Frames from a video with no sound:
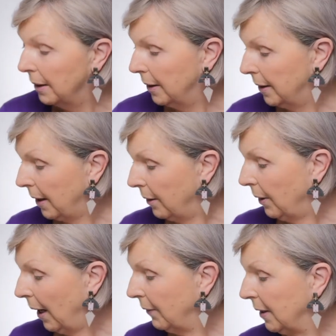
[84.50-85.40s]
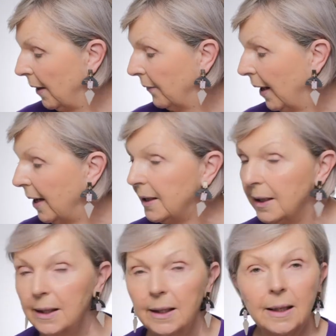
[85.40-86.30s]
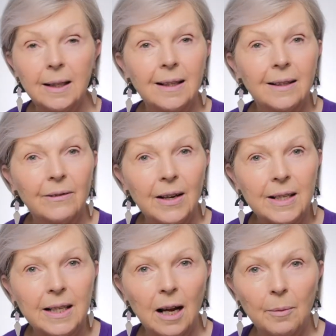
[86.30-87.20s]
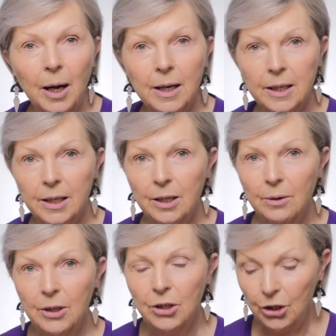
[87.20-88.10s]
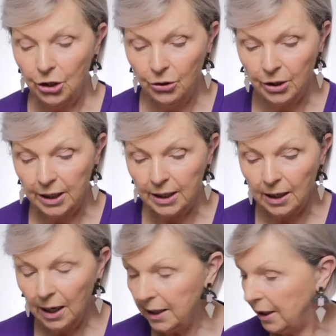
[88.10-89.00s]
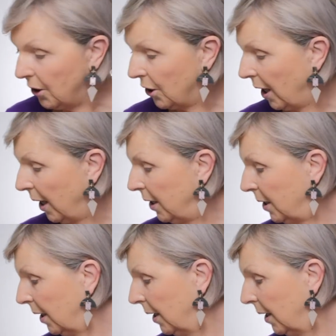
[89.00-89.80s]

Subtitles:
So having done that, the first thing I'm going to do is just use this lighter shade